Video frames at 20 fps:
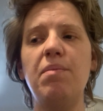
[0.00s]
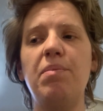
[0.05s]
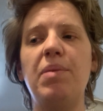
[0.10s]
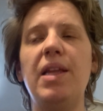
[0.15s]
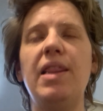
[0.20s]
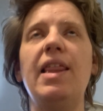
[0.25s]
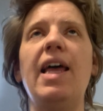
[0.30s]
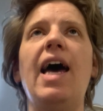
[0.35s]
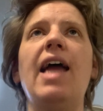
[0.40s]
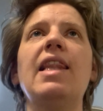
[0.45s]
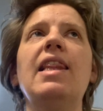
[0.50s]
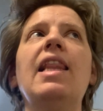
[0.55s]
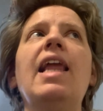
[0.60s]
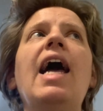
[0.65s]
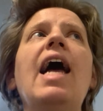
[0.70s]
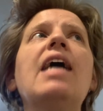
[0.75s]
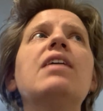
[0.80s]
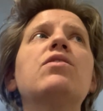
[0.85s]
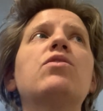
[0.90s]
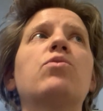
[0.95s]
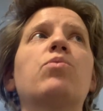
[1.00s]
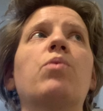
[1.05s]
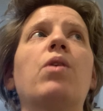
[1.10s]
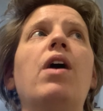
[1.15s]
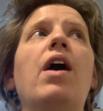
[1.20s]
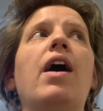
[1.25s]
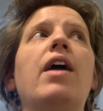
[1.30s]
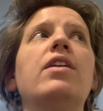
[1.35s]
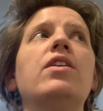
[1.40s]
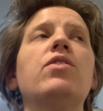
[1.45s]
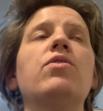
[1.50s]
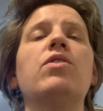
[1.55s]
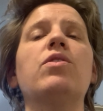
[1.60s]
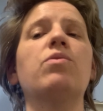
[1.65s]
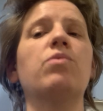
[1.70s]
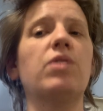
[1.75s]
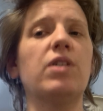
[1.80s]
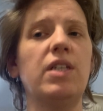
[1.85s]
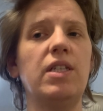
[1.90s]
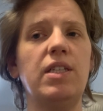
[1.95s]
but that last run you can
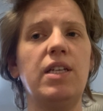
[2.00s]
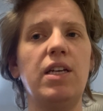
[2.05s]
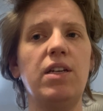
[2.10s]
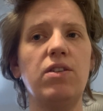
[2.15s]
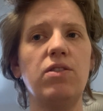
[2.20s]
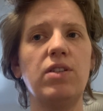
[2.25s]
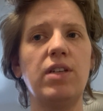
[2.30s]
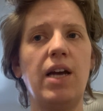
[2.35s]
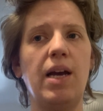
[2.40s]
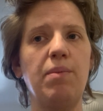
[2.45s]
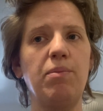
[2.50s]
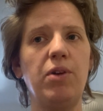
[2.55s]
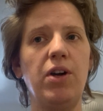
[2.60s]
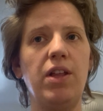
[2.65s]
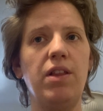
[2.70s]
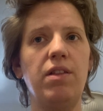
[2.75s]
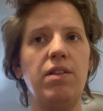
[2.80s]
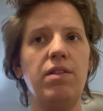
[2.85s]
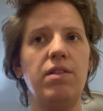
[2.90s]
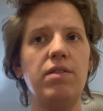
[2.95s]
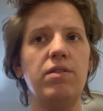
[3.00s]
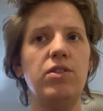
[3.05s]
really take your time with.